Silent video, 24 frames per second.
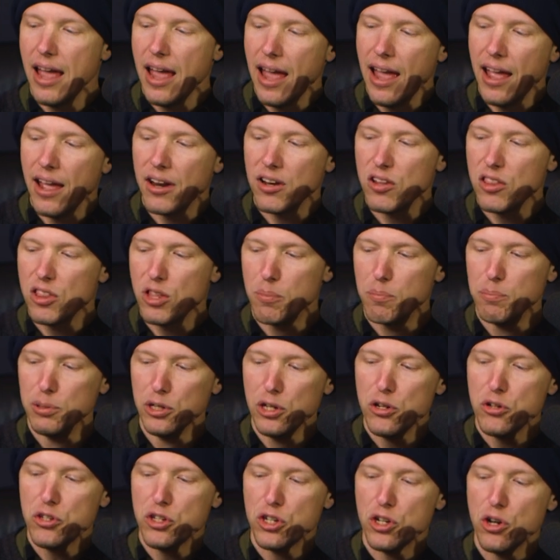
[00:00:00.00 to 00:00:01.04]
And the
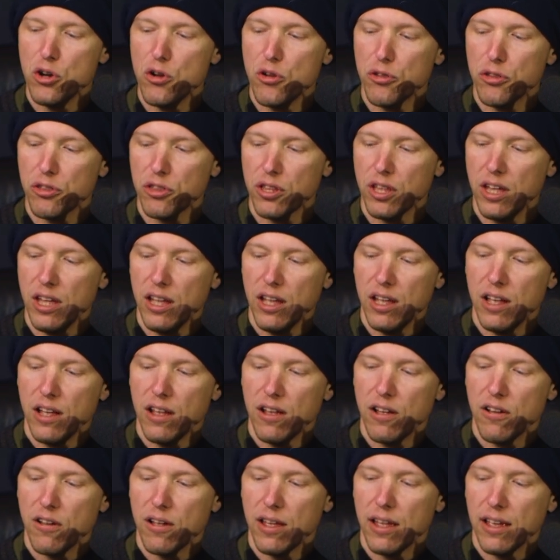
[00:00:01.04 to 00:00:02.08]
Bluetooth
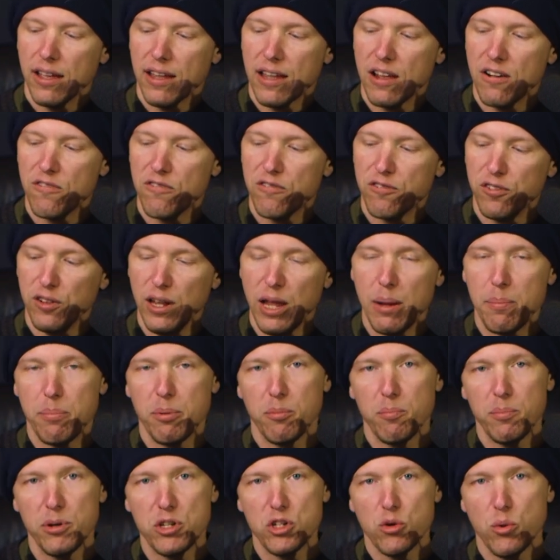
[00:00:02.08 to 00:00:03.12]
can flip
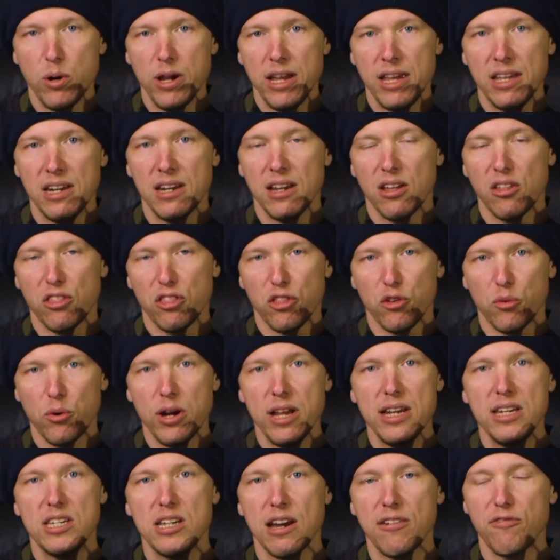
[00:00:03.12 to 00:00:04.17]
between
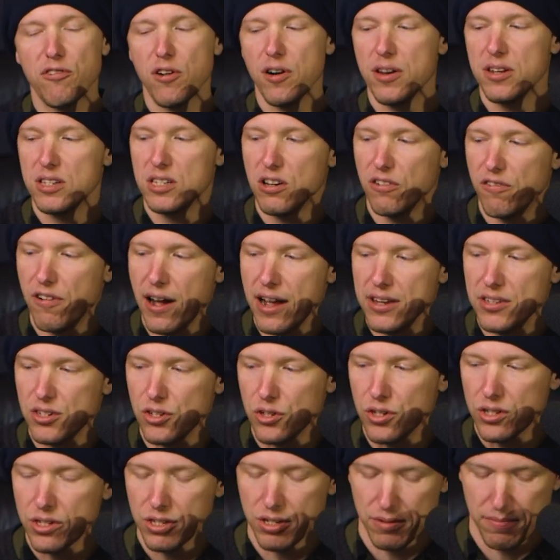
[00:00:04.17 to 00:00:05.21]
3 different
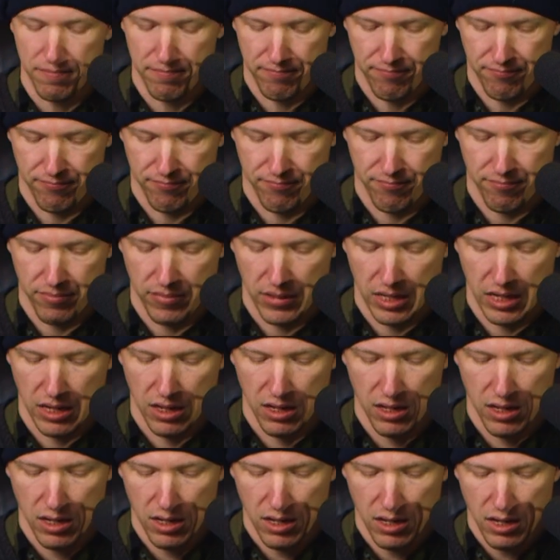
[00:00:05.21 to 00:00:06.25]
devices.
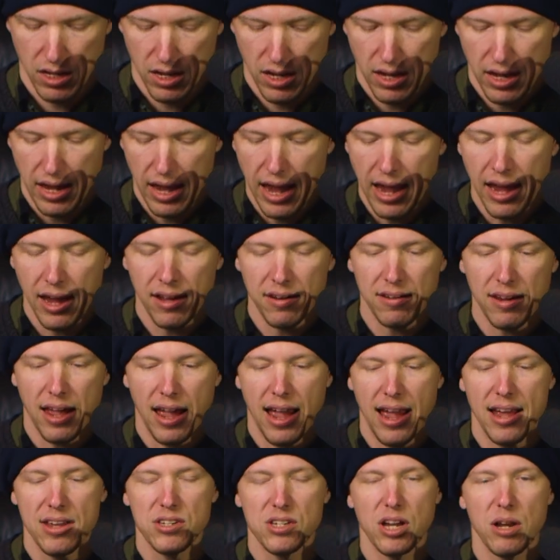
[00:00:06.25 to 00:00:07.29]
And
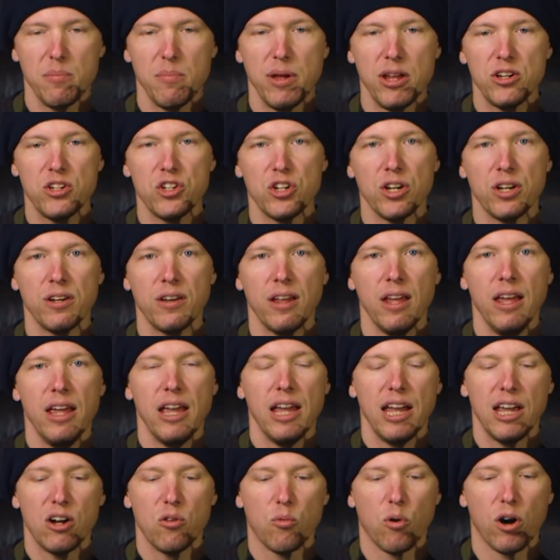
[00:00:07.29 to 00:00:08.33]
as I'd mentioned,
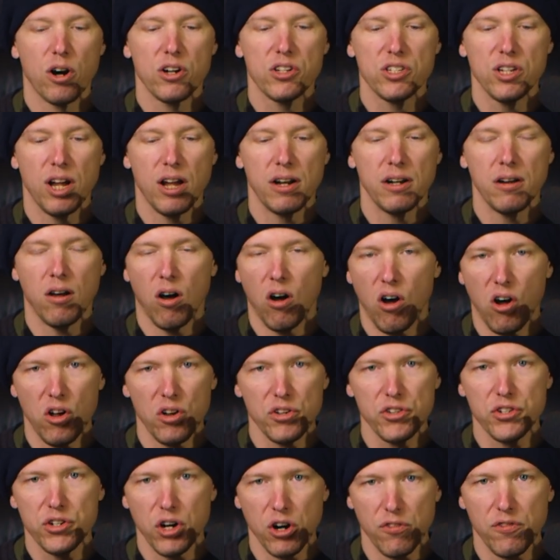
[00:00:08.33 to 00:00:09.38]
it works on
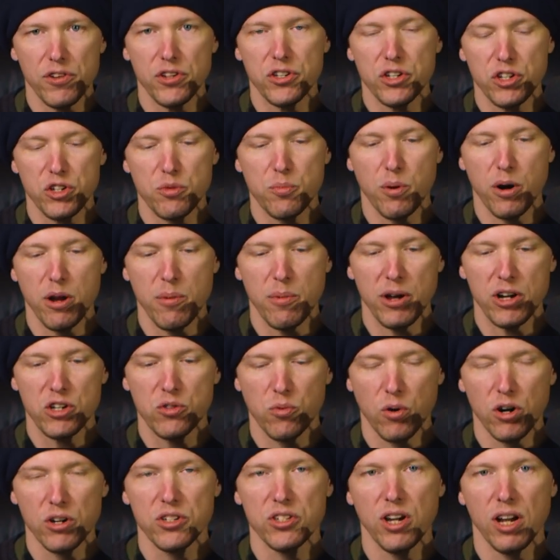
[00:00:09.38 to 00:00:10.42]
all surfaces pretty
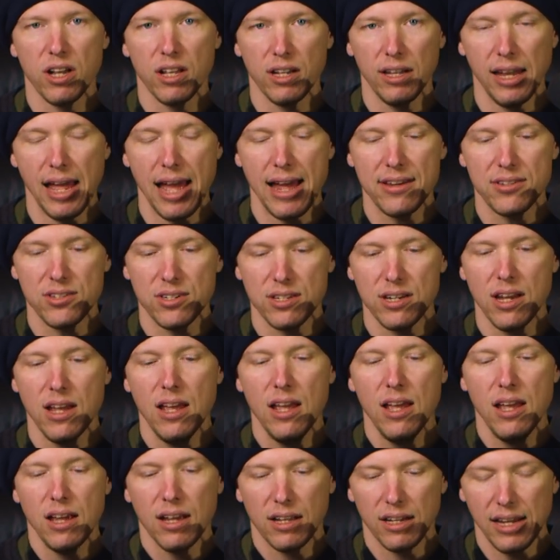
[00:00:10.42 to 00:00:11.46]
much, works on glass
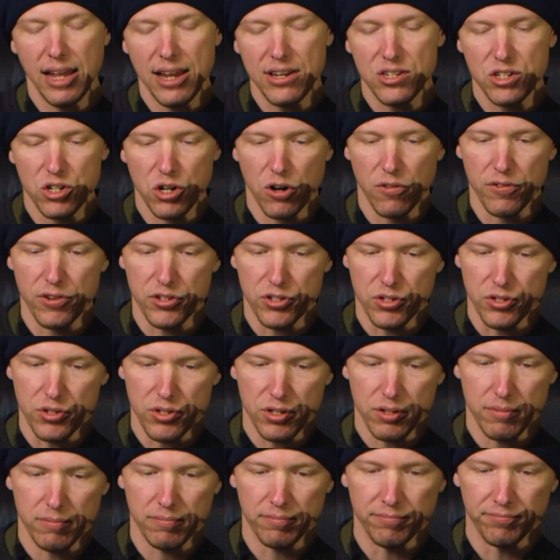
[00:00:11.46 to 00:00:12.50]
surfaces.